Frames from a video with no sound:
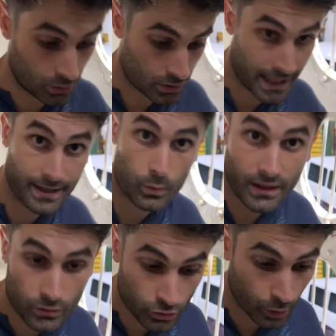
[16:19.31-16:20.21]
Okay, we
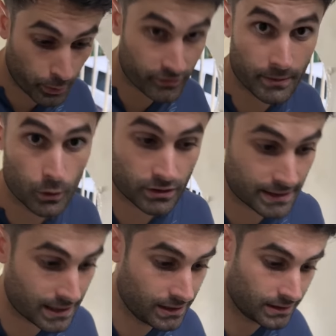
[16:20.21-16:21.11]
are on top of the boat
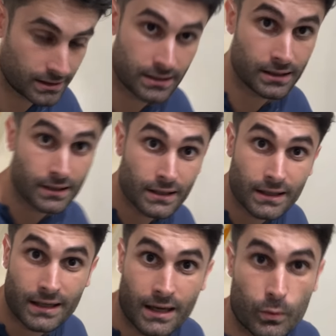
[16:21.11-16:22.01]
now
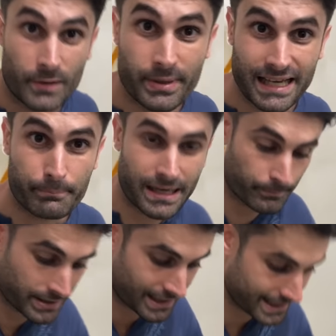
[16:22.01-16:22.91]
will be a
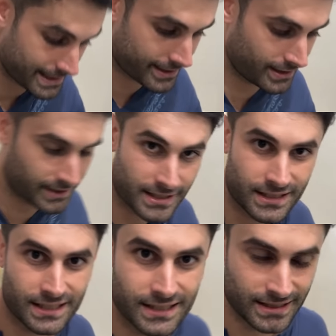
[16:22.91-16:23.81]
bumpy ride, I think.
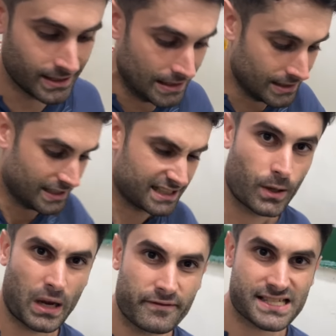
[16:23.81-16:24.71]
The
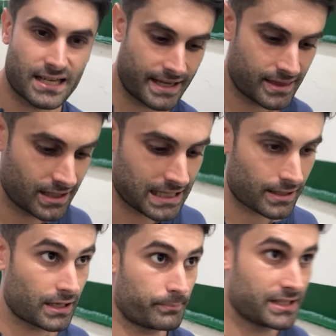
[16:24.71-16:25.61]
waves, I think, are
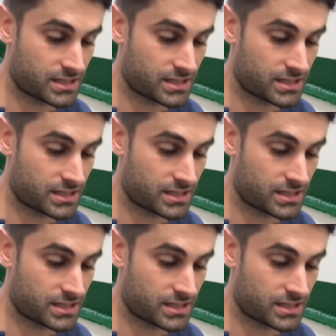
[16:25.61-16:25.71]
a bit